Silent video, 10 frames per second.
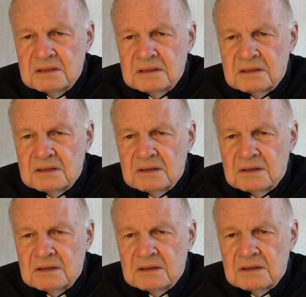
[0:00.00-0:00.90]

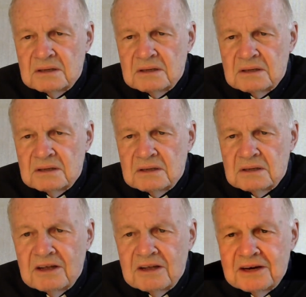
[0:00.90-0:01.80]
or keep our
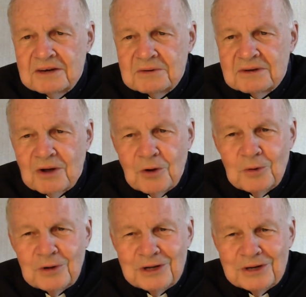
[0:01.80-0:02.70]
lawn
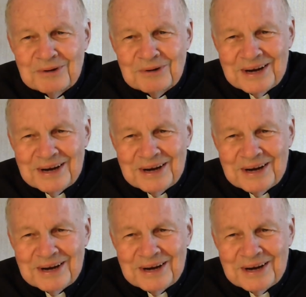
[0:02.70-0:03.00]
only grass,